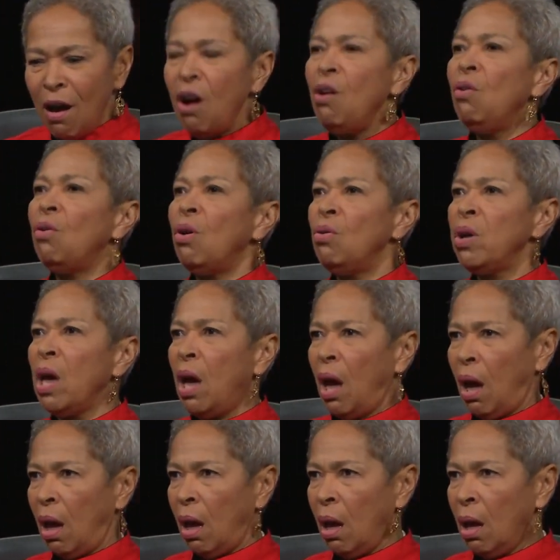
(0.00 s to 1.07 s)
Oh,
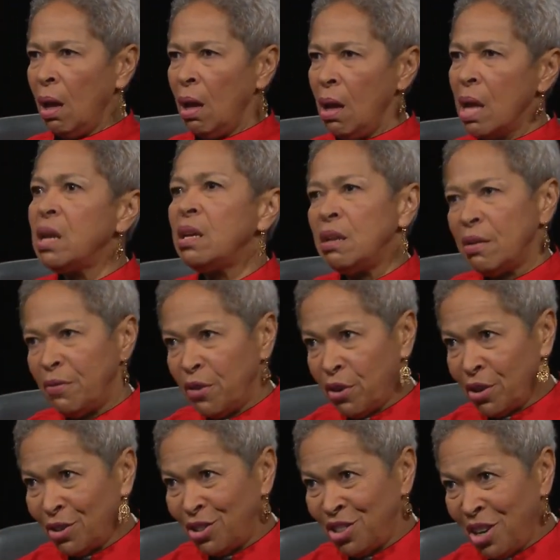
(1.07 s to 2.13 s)
okay. And he did a
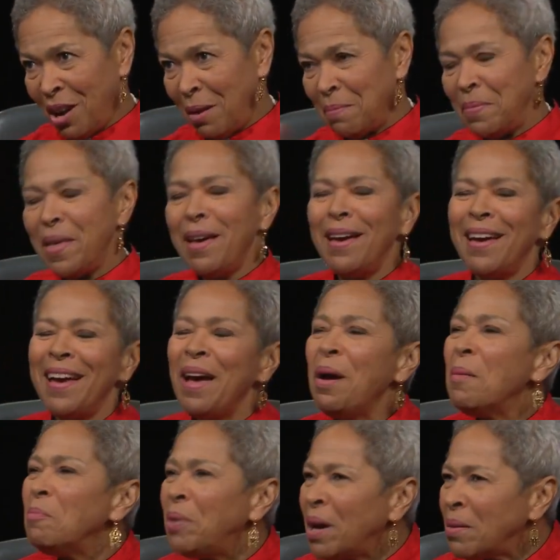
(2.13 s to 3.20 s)
very good job.
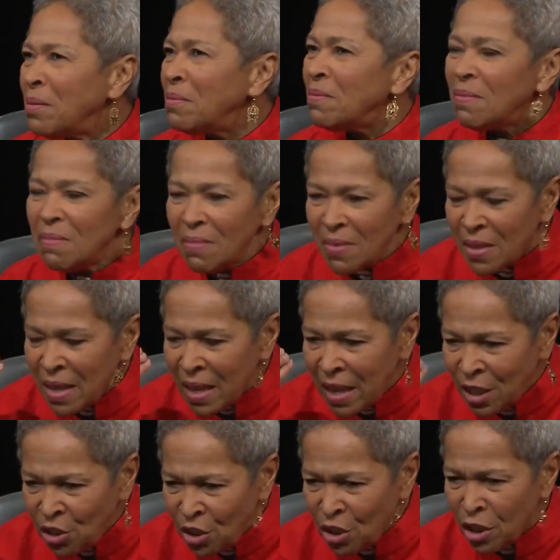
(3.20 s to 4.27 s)
But the,
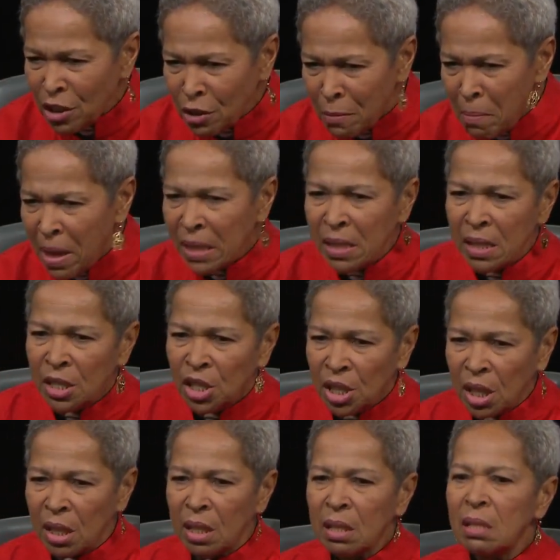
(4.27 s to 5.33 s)
issue, the, the message
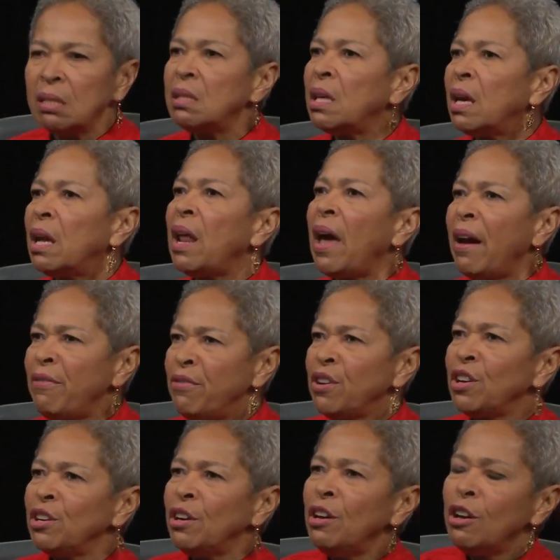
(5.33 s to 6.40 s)
is that
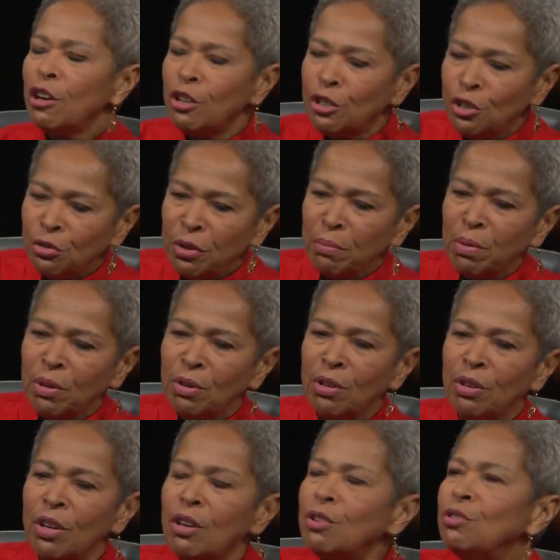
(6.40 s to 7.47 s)
Africa
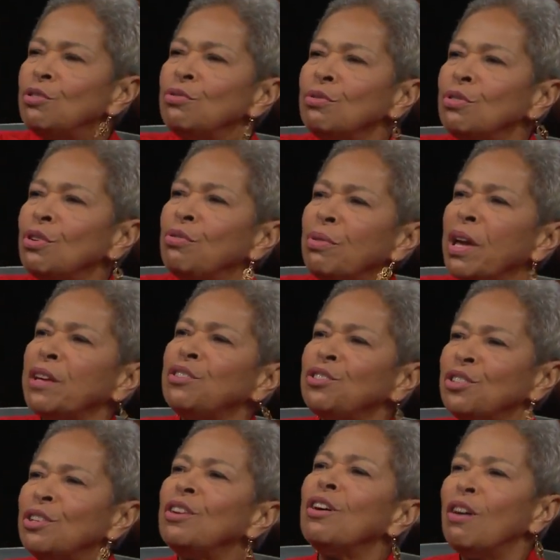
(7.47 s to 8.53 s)
contributed to the
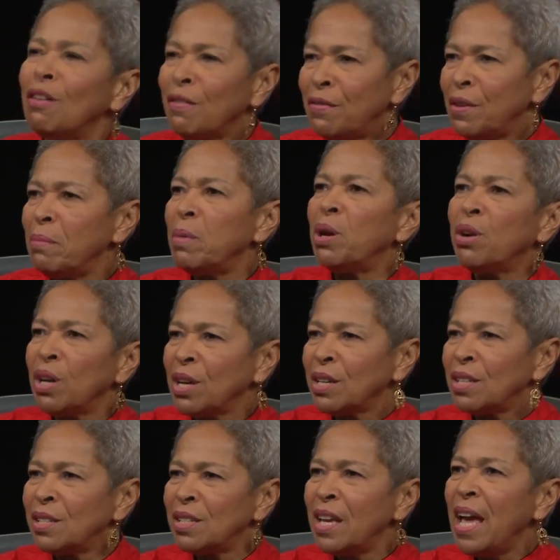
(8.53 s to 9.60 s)
creation of the
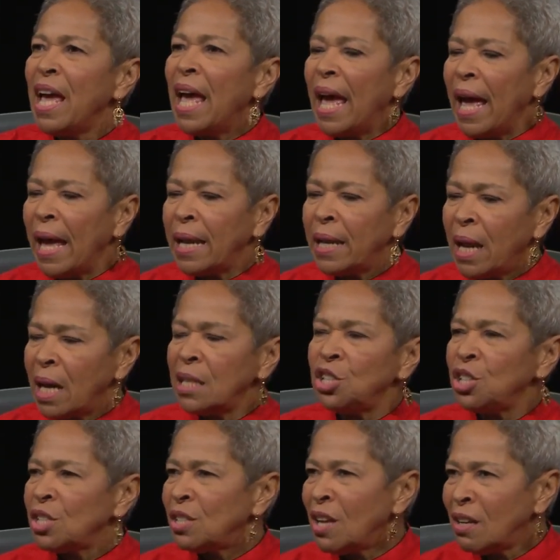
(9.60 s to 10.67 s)
Americas, mm-hmm. and not
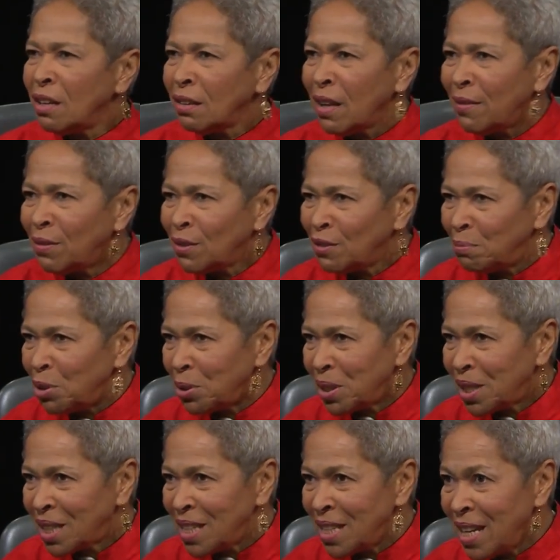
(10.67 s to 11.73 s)
just on the level of
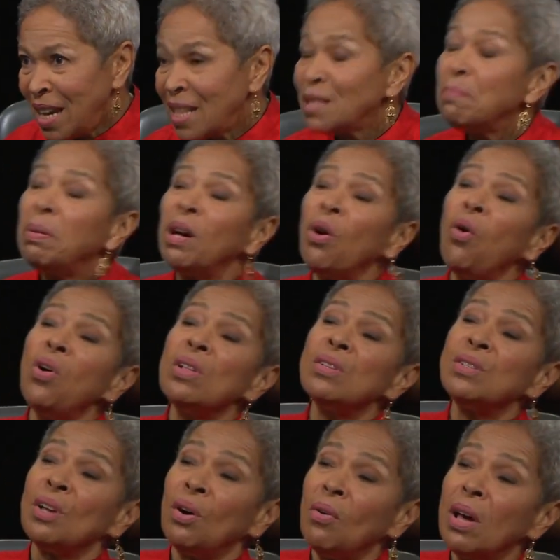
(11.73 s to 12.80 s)
music and dance, but
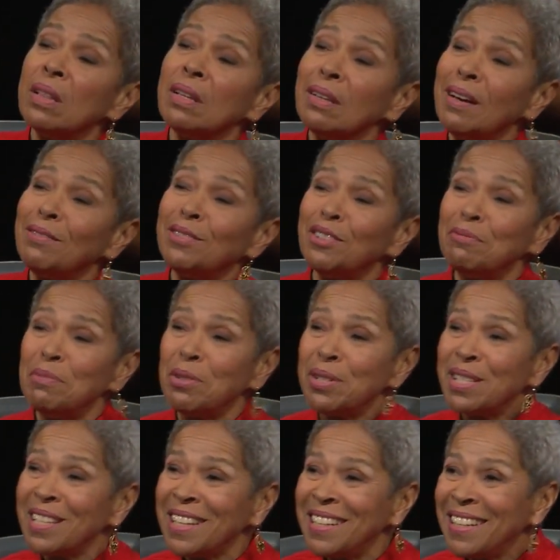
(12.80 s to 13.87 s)
also on the level of
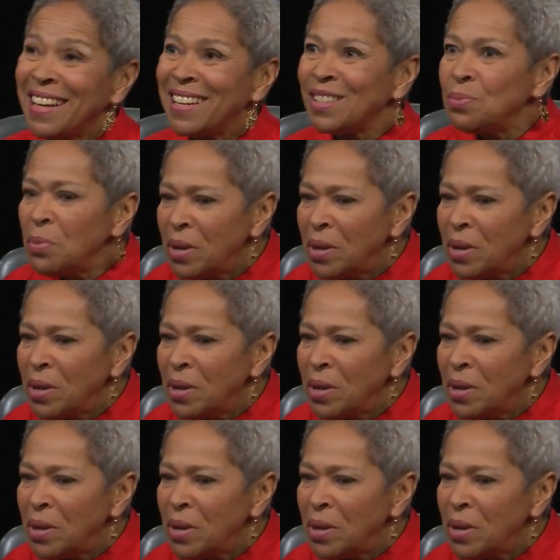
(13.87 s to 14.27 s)
music and dance.